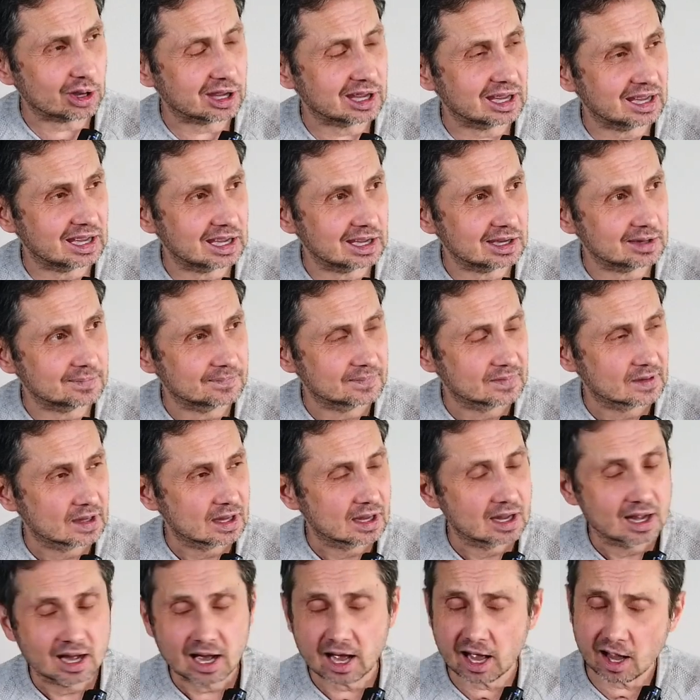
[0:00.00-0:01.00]
okay,
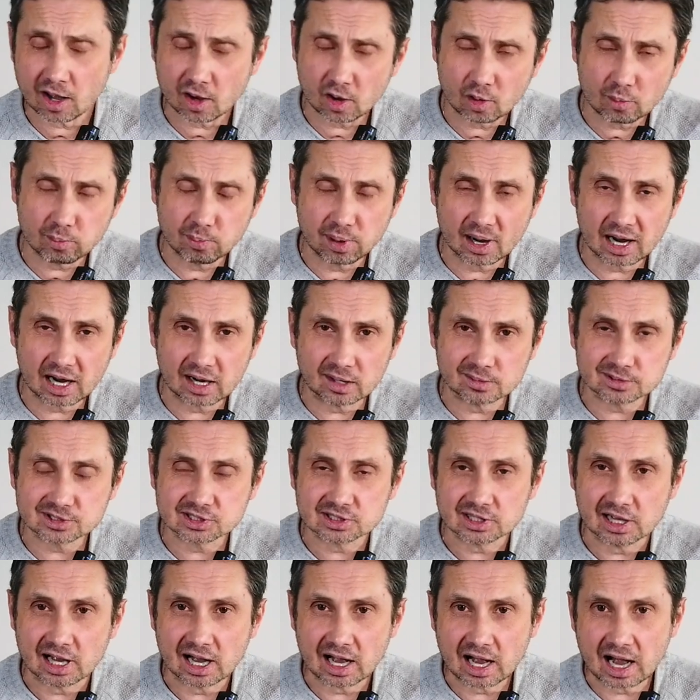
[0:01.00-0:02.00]
how
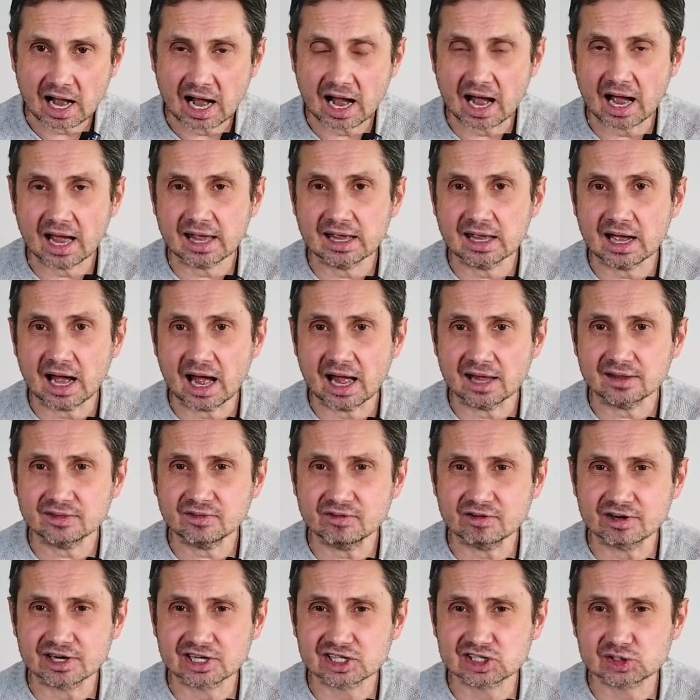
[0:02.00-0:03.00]
about I
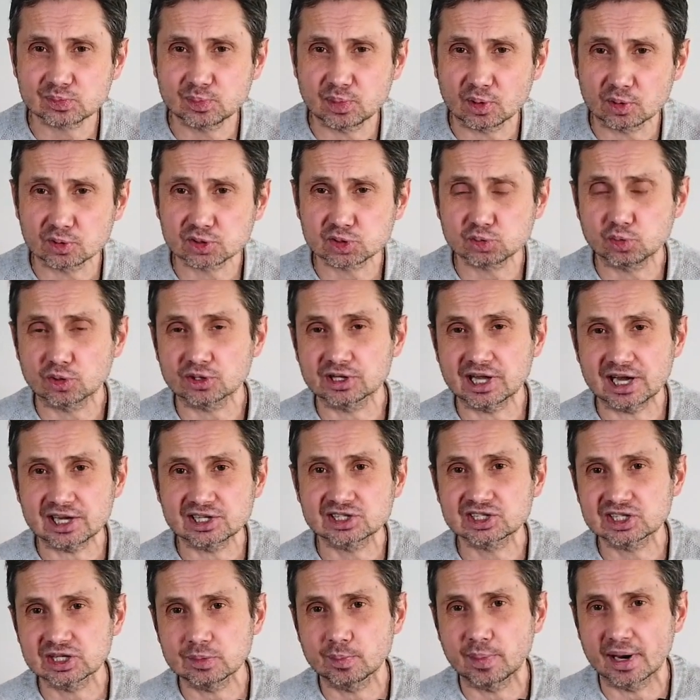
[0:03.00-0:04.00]
underexpose what
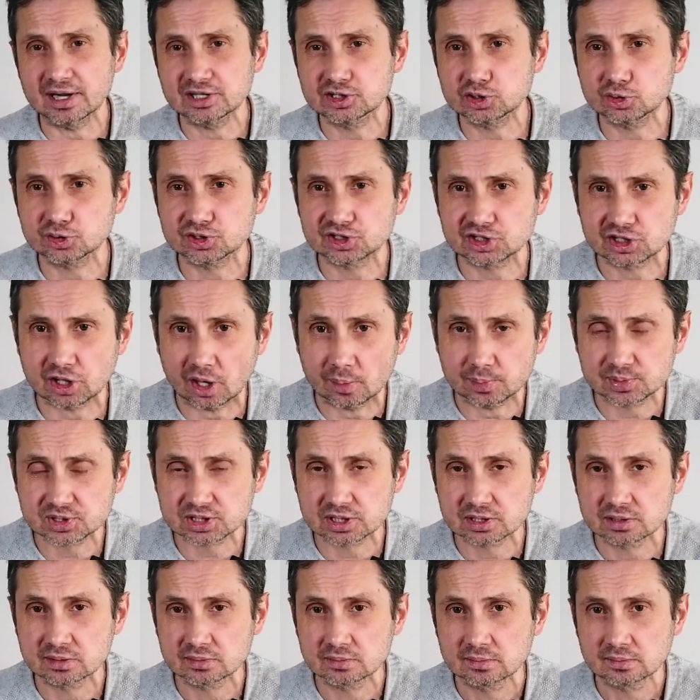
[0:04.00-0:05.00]
I see by 2
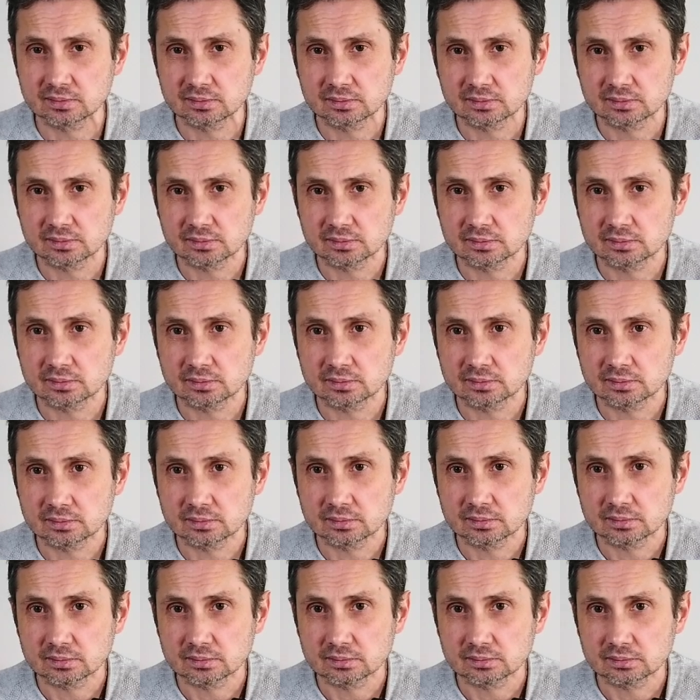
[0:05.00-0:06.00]
stops?
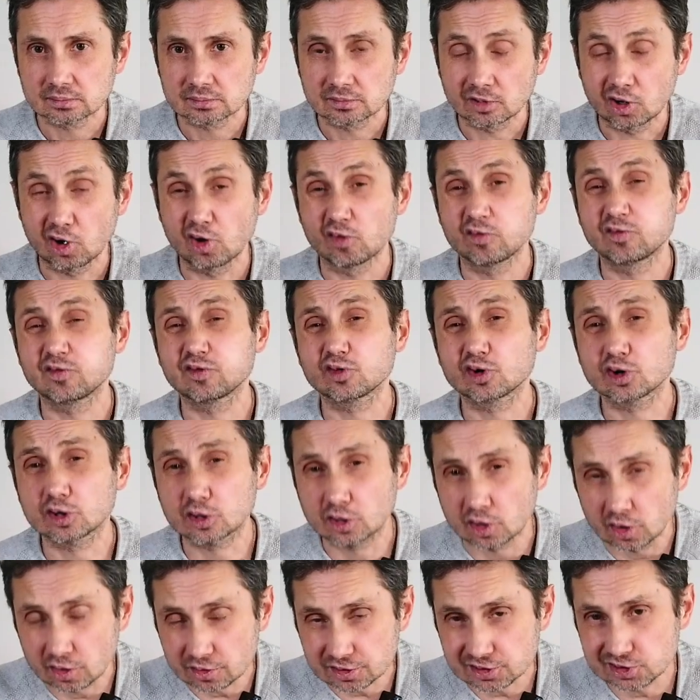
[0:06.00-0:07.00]
Of
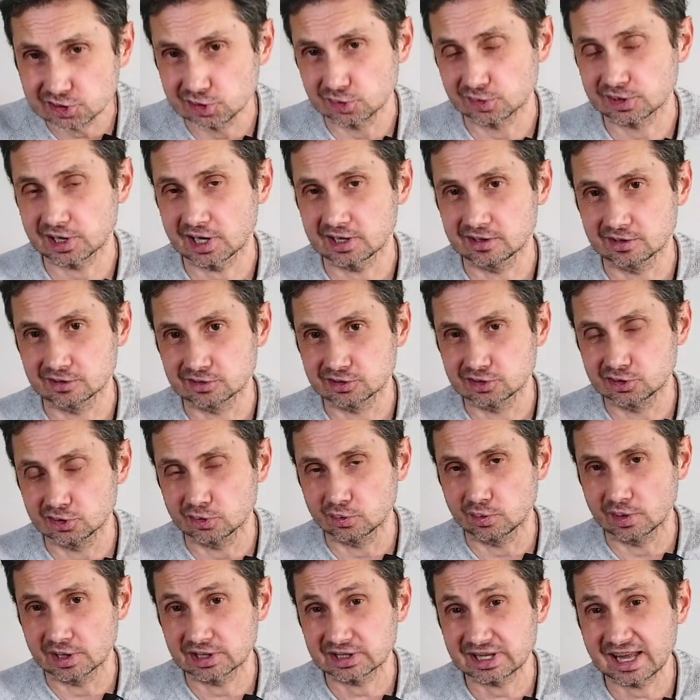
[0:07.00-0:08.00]
course you cannot
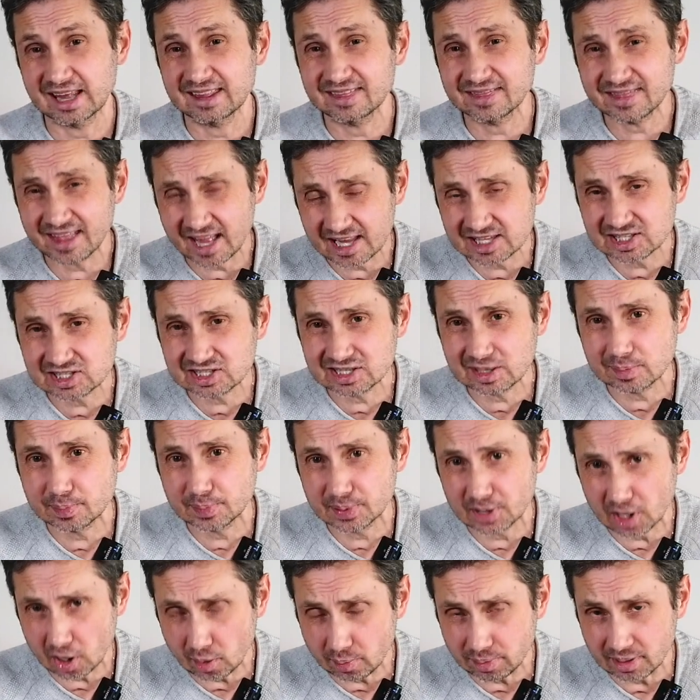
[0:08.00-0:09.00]
do it. And that's the
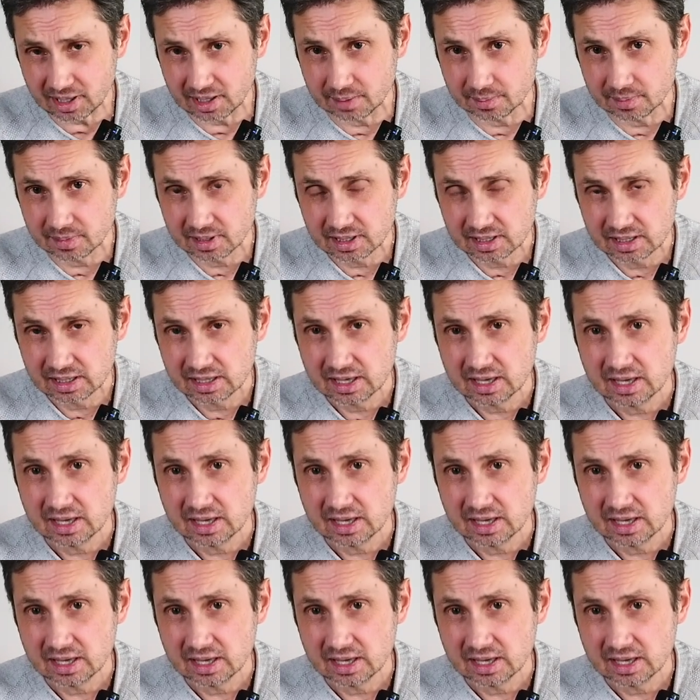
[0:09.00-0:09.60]
problem.